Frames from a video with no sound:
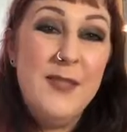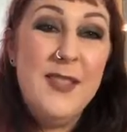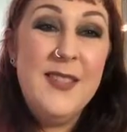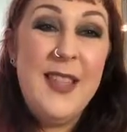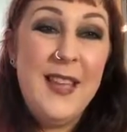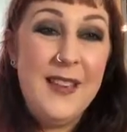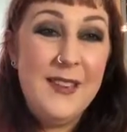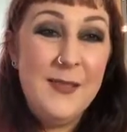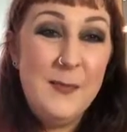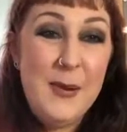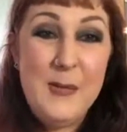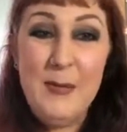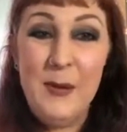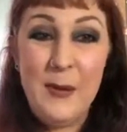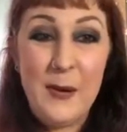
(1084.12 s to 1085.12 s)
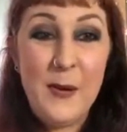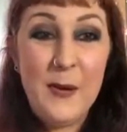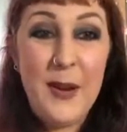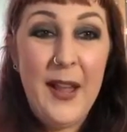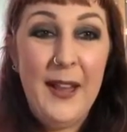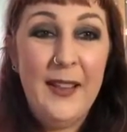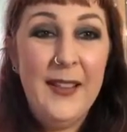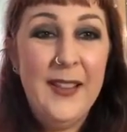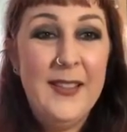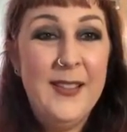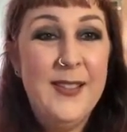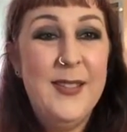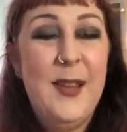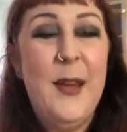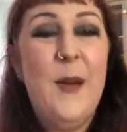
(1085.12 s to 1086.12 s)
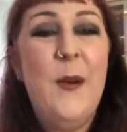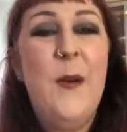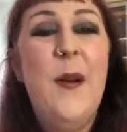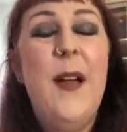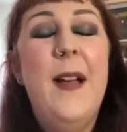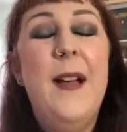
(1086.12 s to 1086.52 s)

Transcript: that people are okay. And so